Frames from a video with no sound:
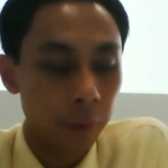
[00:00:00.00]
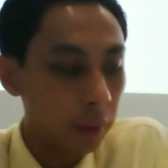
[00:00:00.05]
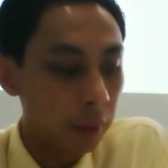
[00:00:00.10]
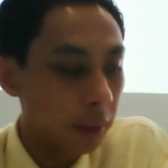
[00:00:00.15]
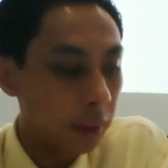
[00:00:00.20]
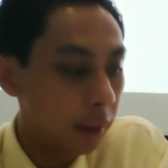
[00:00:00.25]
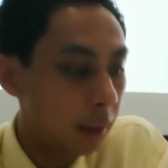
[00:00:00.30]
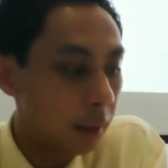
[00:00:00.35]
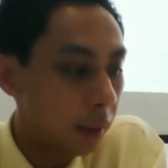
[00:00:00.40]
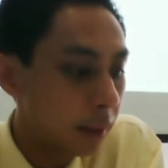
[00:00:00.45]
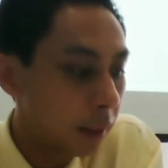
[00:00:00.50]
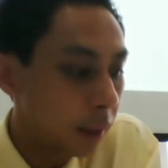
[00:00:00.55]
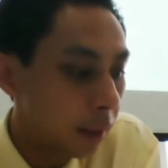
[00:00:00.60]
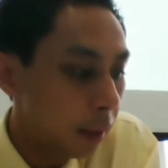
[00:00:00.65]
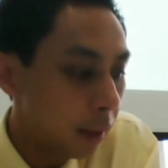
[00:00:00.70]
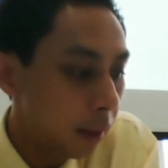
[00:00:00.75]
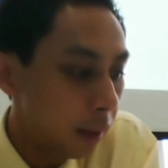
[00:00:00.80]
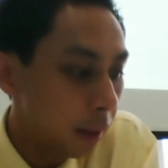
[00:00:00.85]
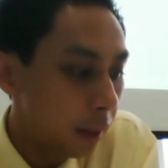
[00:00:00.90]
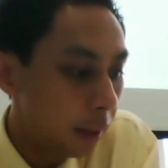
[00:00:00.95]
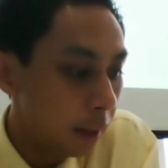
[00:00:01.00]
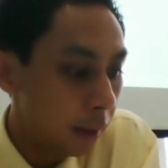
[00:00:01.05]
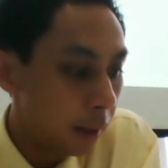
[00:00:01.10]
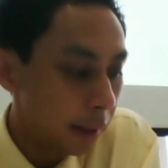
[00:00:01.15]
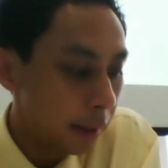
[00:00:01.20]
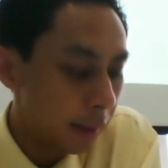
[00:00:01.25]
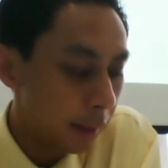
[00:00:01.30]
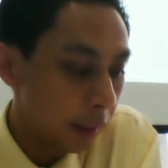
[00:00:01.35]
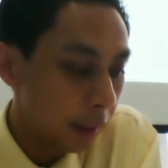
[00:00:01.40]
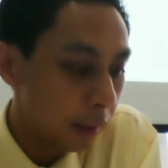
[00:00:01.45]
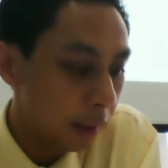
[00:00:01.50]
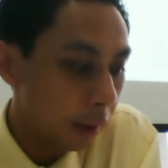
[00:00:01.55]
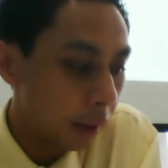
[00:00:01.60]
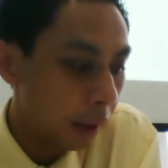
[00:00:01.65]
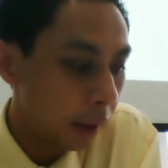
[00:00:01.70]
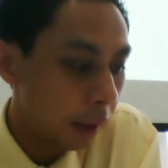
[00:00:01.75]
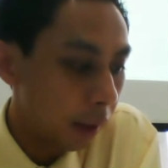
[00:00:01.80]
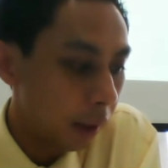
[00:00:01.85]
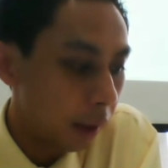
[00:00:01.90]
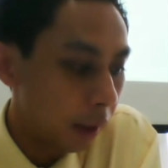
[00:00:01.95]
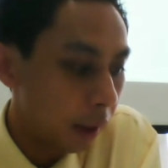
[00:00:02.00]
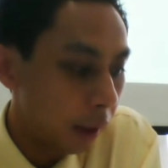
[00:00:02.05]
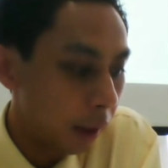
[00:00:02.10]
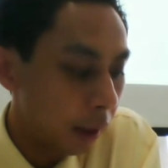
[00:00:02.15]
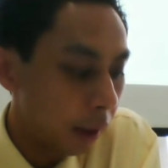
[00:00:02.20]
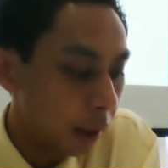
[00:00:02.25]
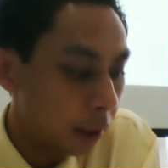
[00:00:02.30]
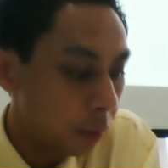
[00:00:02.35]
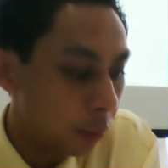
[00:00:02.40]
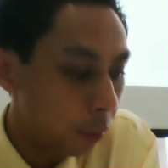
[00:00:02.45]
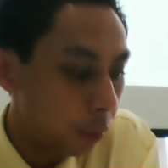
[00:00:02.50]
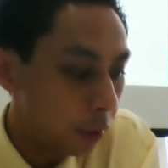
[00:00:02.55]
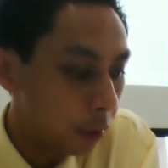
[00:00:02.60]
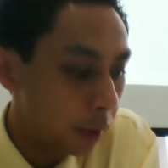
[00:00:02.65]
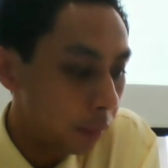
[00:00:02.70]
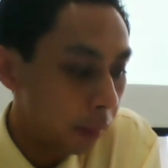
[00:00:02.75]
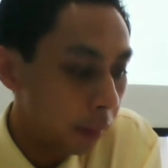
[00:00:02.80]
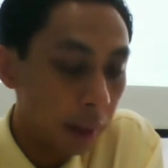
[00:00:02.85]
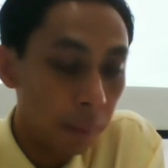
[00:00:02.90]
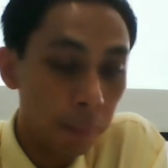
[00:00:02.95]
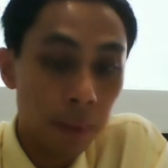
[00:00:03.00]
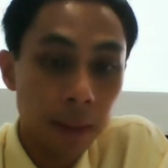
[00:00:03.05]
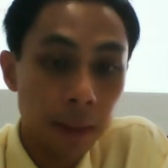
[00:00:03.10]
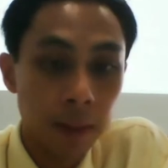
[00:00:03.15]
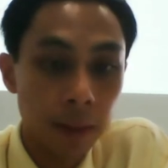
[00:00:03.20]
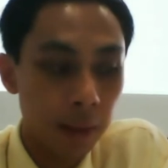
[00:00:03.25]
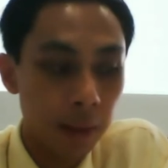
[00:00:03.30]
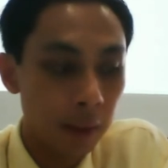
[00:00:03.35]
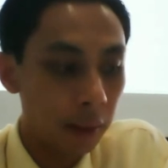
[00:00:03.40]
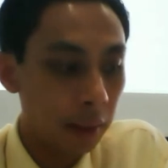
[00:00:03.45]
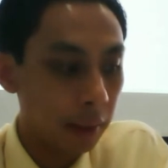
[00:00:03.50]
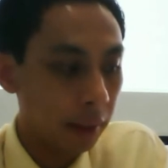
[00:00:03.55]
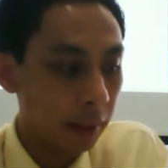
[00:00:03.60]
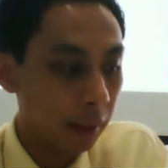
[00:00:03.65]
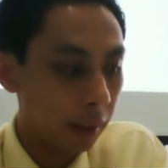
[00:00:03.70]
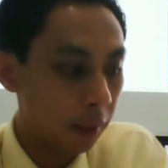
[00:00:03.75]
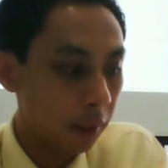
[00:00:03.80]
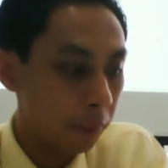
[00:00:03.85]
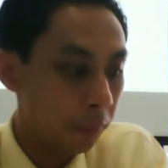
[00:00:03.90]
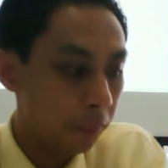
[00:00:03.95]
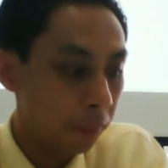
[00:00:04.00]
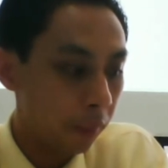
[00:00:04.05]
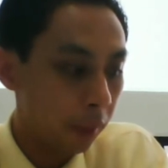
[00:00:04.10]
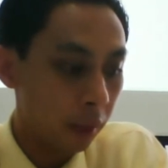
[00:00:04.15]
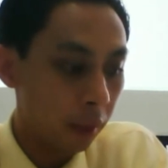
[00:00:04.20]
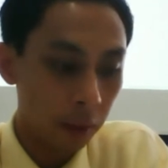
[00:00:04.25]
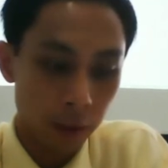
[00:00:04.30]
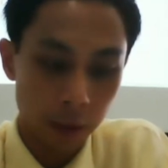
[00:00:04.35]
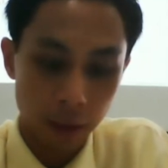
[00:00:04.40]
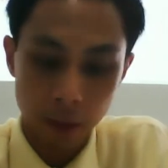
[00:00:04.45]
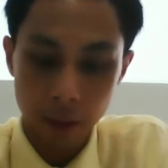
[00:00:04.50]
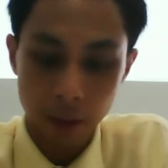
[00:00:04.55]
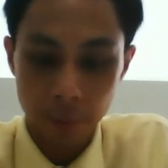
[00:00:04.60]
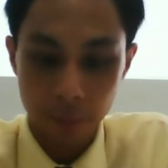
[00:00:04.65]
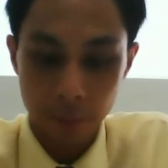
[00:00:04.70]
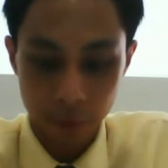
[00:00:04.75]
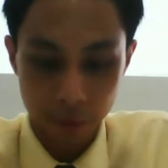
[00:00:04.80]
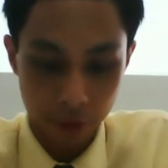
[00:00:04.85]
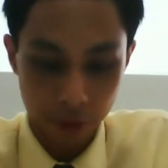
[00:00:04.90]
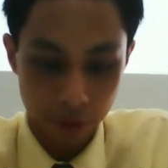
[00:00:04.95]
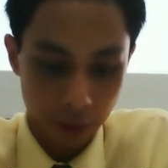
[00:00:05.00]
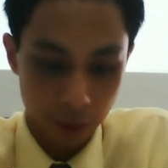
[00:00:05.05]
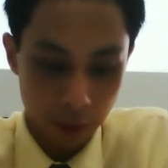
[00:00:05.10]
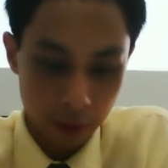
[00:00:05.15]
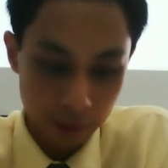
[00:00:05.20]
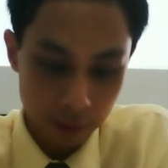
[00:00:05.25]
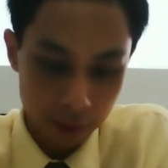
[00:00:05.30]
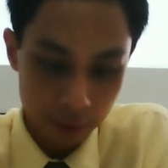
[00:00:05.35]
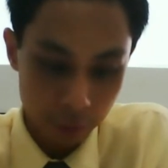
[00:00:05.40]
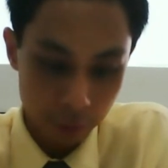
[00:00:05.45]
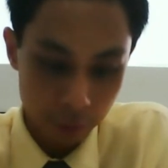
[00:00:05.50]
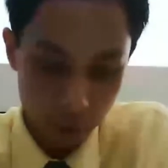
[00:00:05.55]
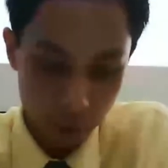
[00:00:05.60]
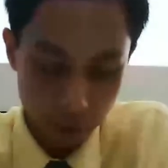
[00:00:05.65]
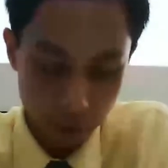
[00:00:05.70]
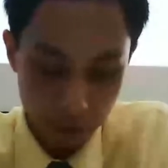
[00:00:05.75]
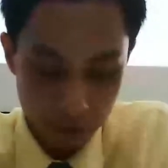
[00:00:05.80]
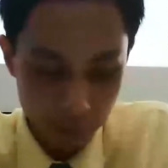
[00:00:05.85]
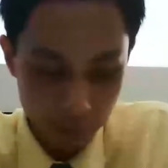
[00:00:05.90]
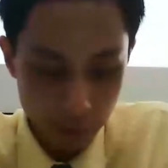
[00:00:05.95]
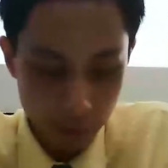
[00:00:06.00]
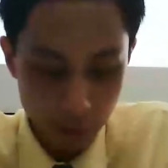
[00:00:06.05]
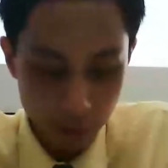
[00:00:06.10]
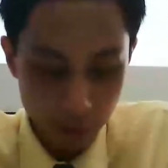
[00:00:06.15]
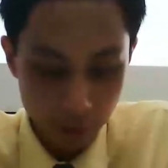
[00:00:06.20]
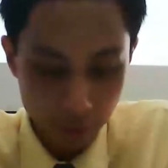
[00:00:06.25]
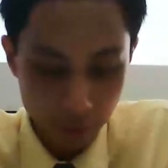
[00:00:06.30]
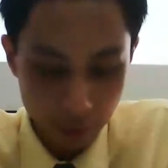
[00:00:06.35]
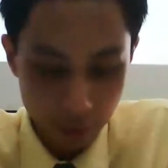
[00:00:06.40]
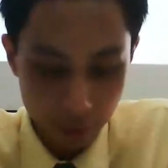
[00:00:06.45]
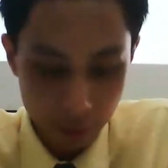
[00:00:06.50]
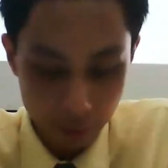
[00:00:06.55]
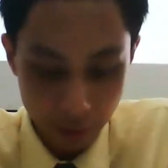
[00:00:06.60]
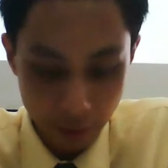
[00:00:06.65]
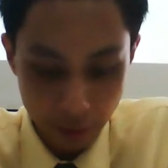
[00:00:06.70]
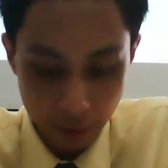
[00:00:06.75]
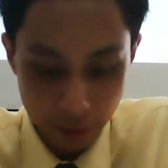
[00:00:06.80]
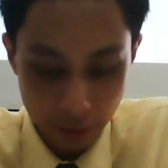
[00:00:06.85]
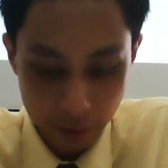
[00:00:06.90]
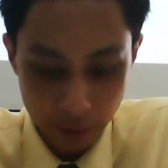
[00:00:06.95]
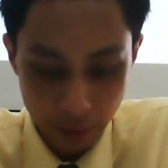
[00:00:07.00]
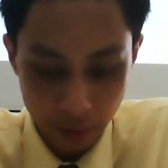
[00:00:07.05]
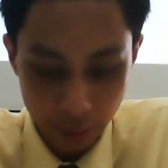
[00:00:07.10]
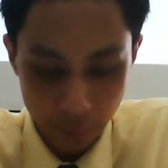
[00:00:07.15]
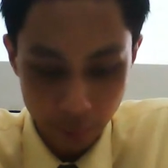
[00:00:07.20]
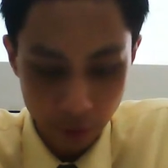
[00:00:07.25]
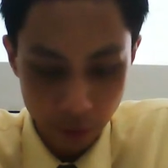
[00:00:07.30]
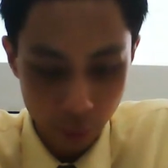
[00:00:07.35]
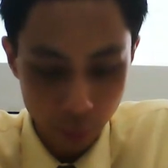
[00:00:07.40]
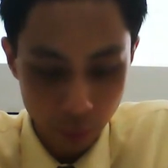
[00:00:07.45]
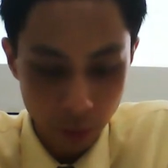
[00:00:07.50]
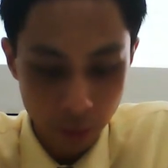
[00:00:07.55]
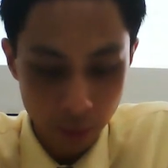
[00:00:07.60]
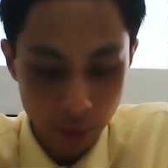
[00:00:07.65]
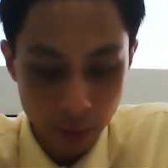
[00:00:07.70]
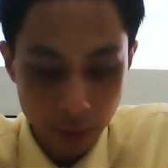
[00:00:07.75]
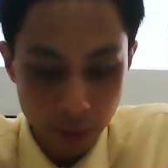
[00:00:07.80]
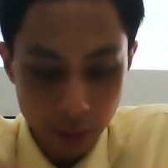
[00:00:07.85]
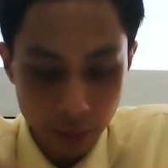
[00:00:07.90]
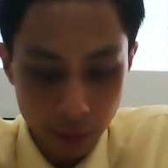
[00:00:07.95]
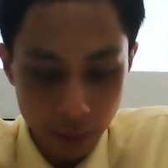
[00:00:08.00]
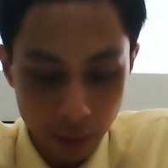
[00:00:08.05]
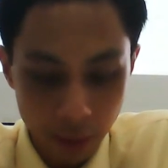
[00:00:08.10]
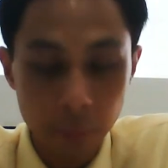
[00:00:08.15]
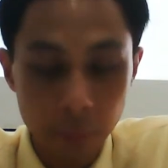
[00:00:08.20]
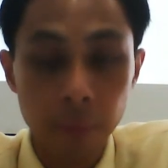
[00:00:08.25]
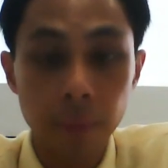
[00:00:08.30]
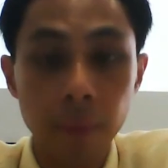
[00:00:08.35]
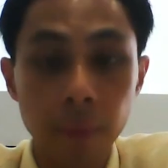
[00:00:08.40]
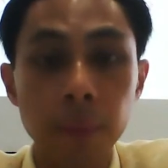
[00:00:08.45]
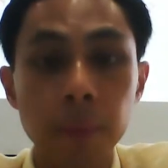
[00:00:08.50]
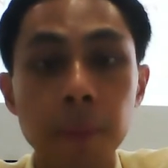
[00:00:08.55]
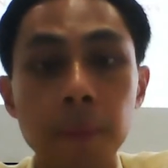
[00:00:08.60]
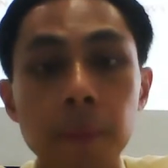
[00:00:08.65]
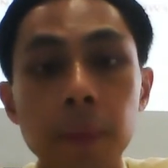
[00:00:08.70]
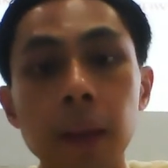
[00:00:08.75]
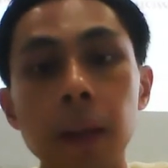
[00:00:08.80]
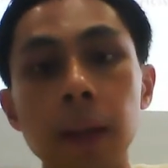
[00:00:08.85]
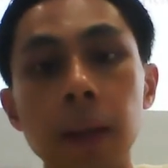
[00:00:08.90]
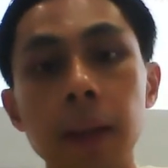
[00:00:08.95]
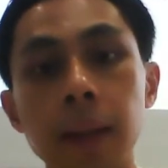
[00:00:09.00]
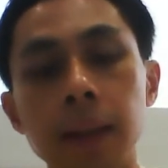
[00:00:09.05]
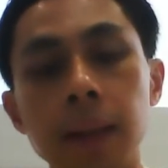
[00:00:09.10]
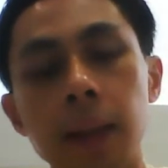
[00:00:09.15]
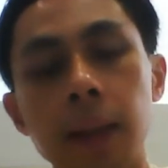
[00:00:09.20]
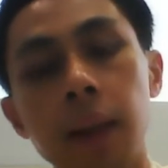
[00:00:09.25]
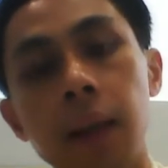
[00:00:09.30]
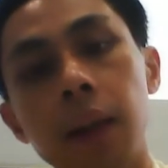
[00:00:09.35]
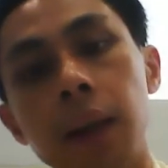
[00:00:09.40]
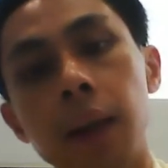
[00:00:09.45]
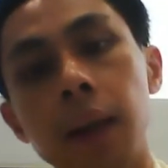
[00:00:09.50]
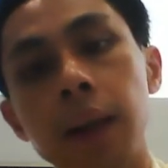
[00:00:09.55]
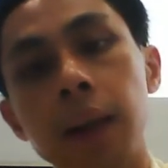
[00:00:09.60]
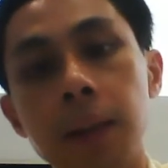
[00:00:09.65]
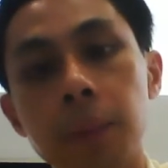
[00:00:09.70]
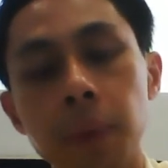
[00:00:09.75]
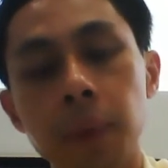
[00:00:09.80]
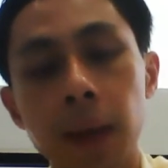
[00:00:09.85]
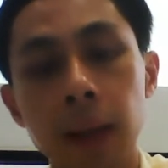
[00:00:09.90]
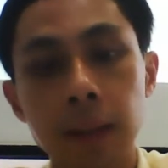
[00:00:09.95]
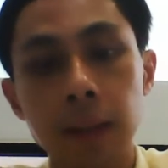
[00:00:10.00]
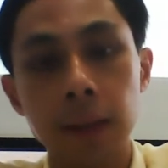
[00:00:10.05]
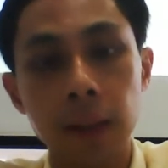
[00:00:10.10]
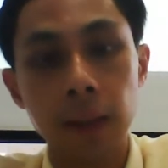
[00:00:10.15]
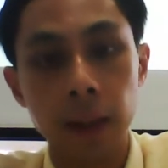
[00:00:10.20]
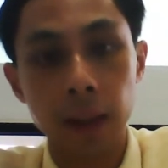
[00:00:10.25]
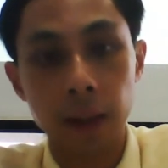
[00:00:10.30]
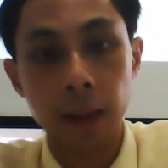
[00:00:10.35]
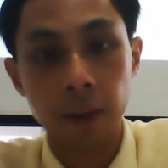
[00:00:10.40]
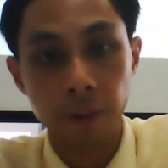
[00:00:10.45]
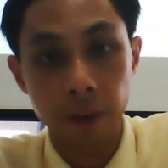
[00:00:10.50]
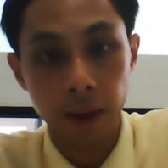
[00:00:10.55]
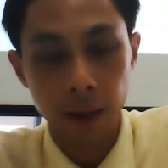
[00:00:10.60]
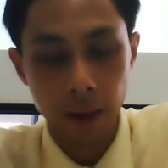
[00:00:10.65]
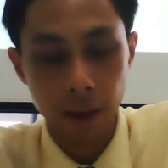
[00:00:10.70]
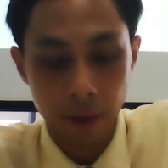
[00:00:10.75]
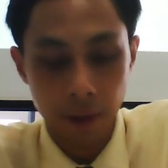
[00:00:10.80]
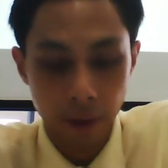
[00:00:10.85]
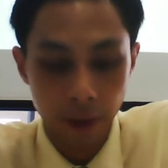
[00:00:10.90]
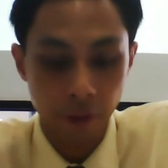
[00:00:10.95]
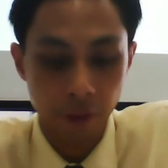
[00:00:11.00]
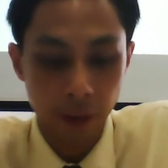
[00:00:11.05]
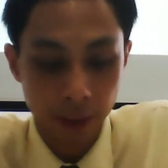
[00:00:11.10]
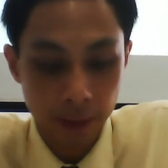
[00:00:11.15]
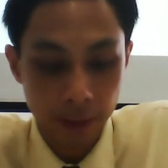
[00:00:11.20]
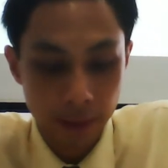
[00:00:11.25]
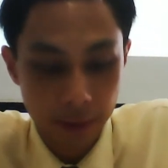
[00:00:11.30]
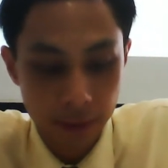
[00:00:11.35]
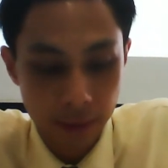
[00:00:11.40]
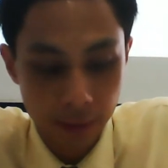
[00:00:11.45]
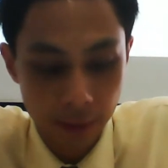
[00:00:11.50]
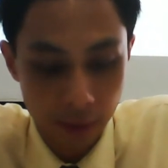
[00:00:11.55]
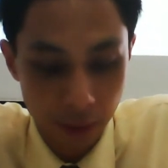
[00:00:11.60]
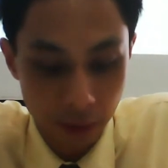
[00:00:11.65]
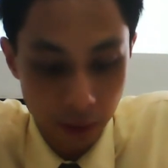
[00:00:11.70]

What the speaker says: question is Lisa, is posted by Miss Lisa. She asked, will eczema affect the hair scalp as well? Yes, eczema actually affects